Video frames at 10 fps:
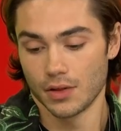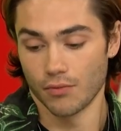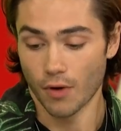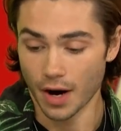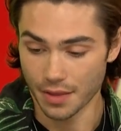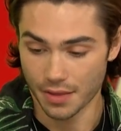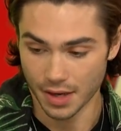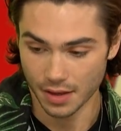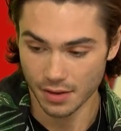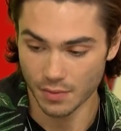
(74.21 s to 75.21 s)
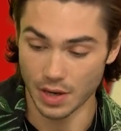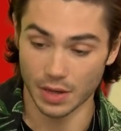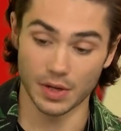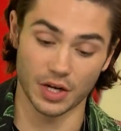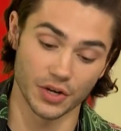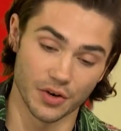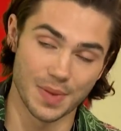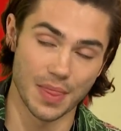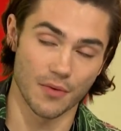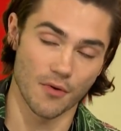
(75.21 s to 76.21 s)
the right thing. It could have
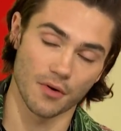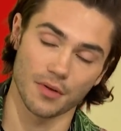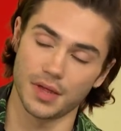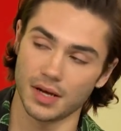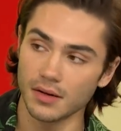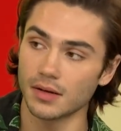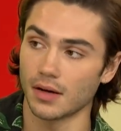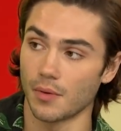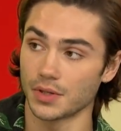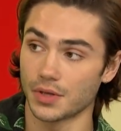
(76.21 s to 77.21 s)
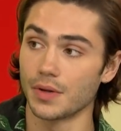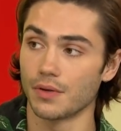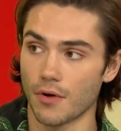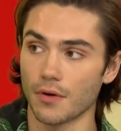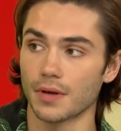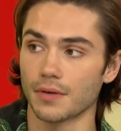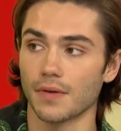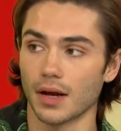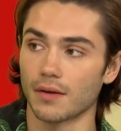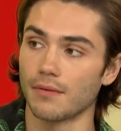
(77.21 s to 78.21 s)
been the wrong thing. Yeah. I was doing the wrong thing
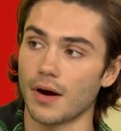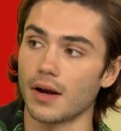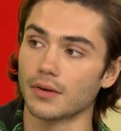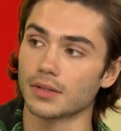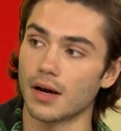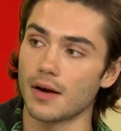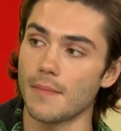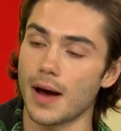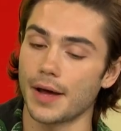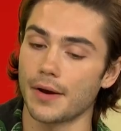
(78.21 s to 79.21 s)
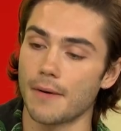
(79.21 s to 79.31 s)
for like a very long time, sure. and